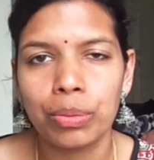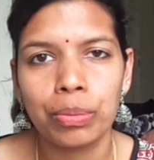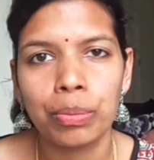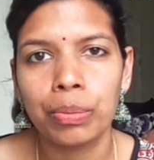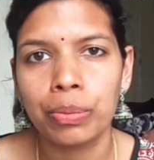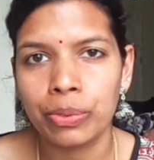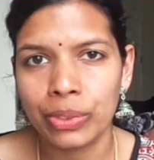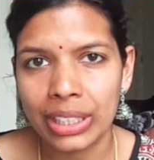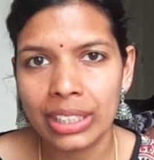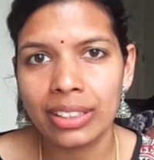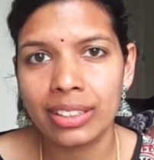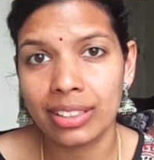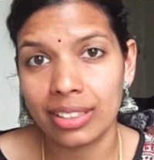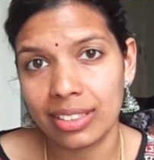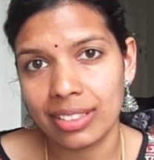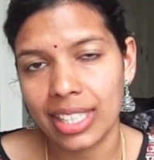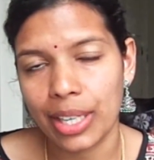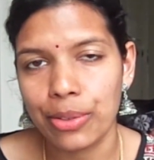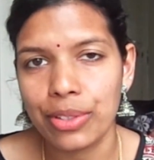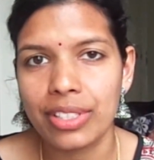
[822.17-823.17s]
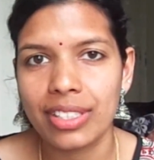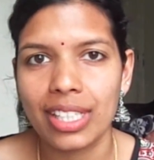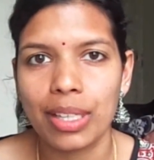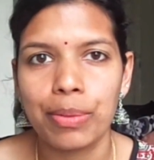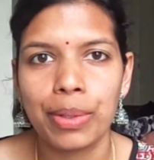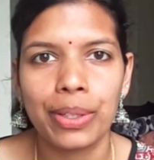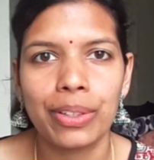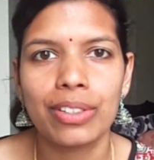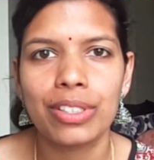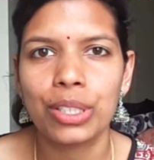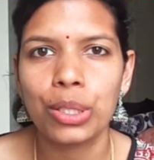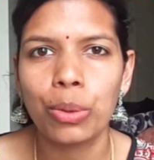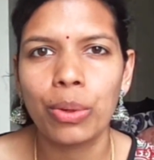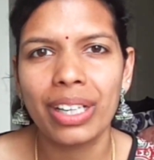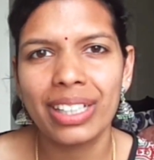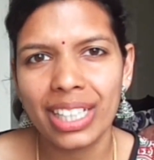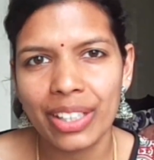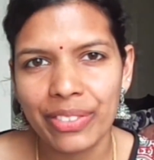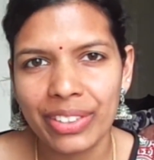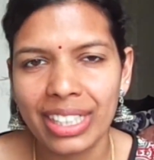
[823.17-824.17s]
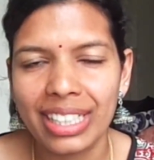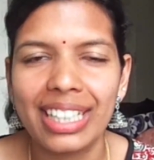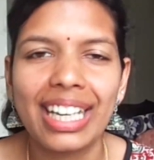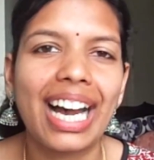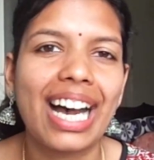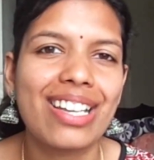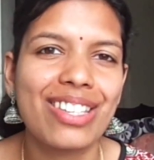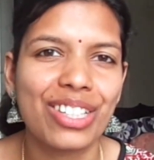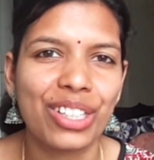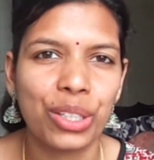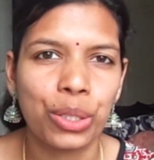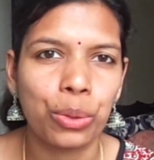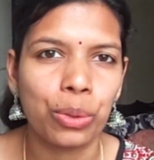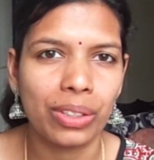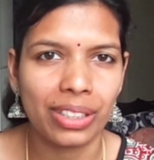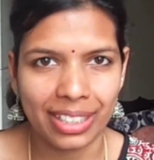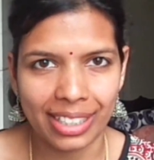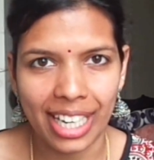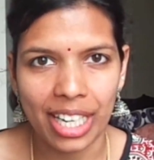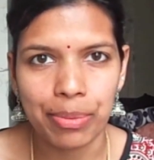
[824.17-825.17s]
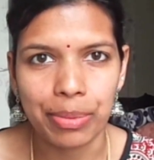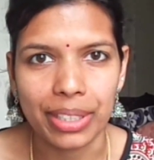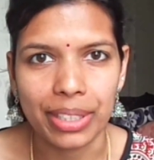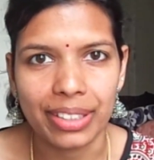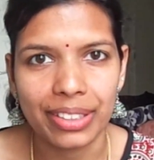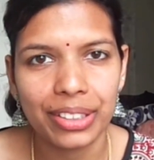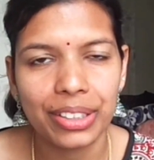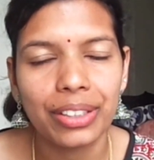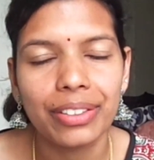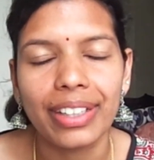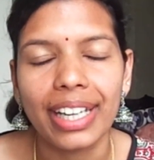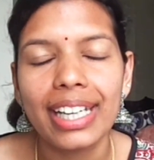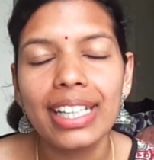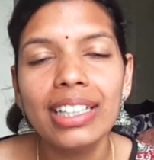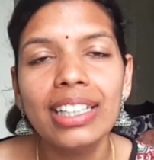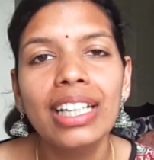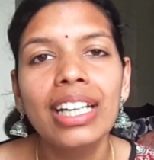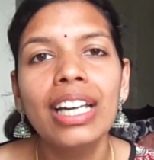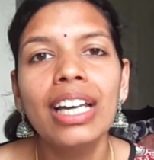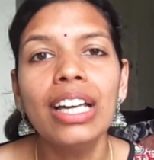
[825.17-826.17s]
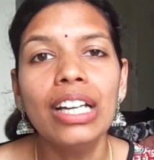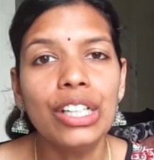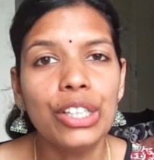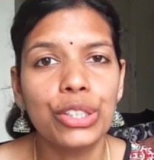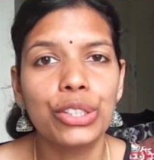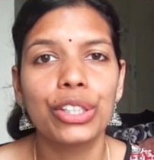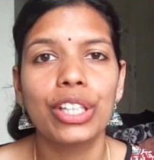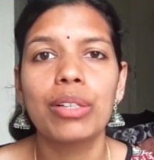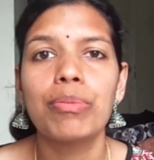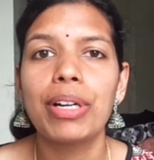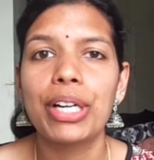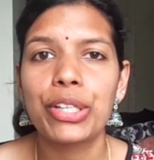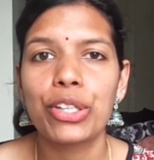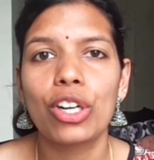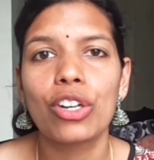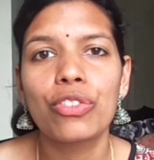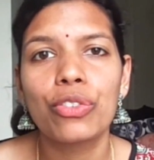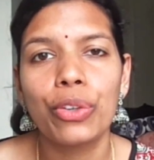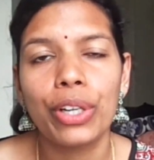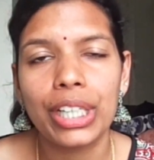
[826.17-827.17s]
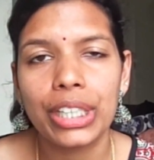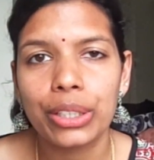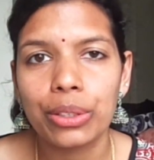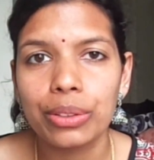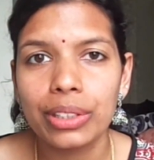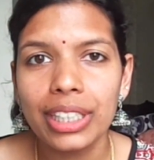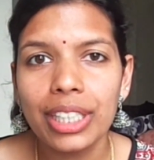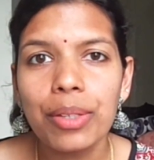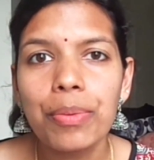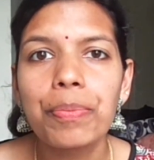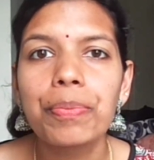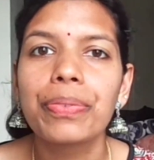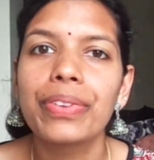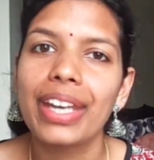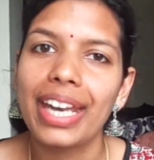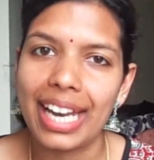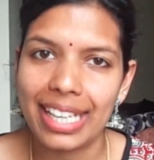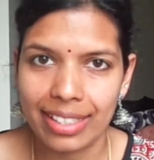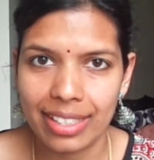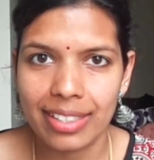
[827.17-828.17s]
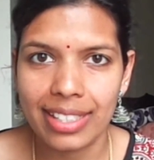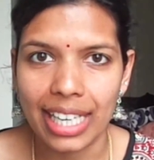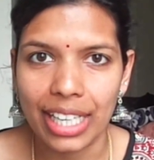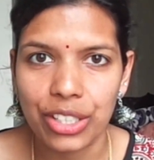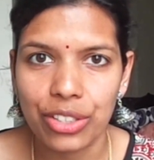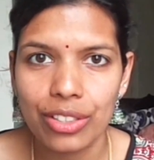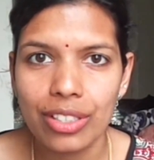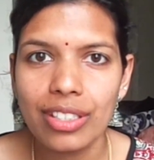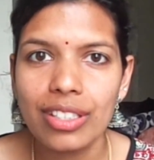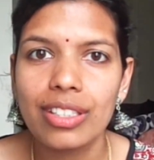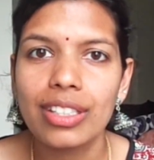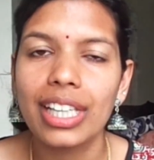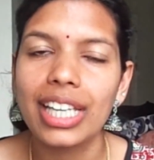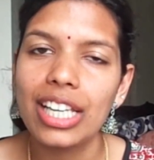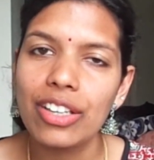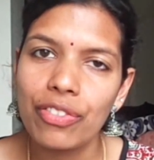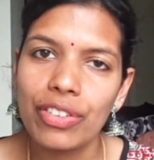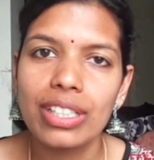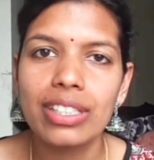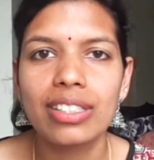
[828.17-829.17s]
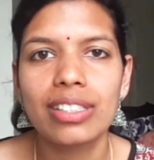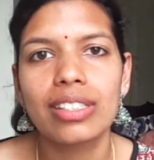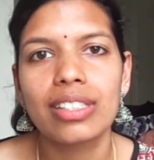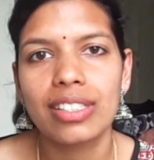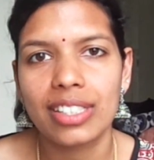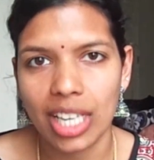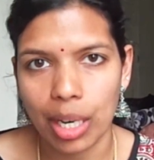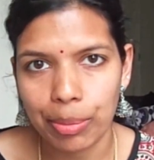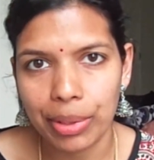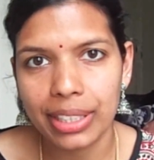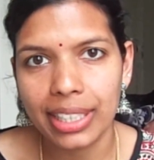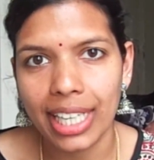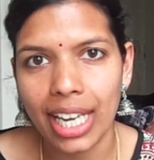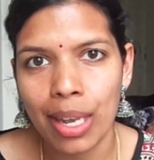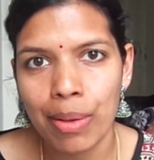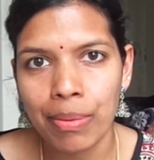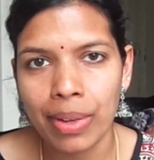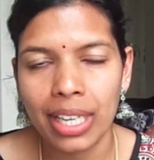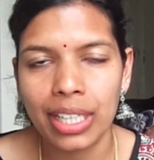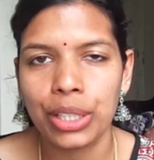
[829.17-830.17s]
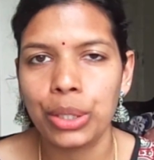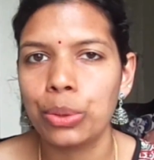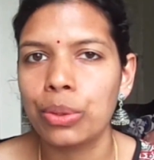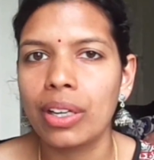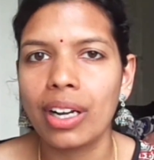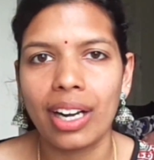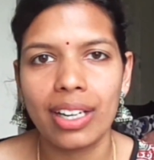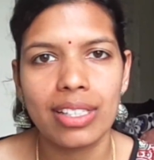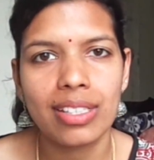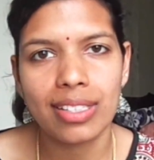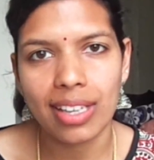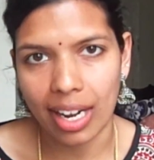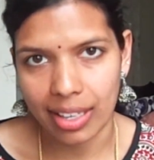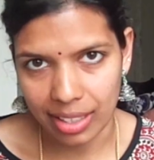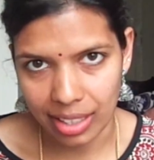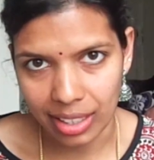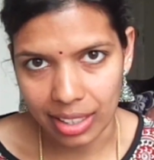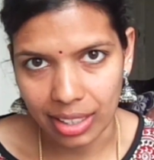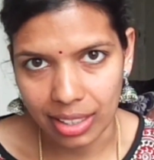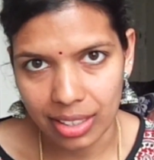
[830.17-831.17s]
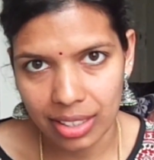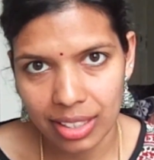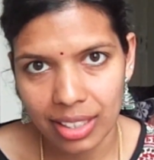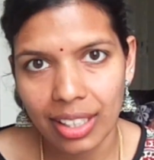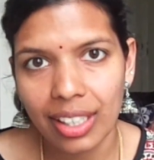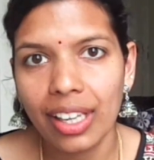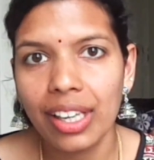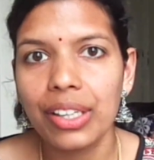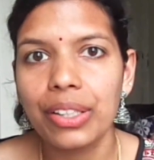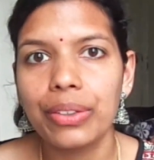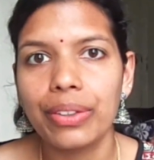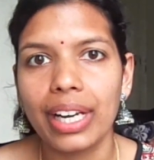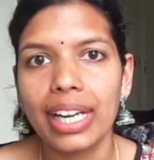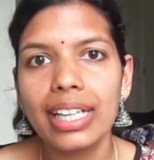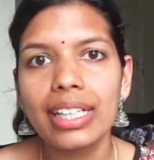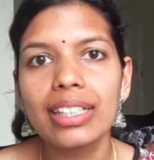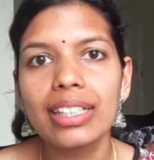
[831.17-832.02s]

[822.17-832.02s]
winters, I would say, because Goa never really has a cold climate, right? So you're better off going to the AC sections if it's summertime and you can't stand the heat, right?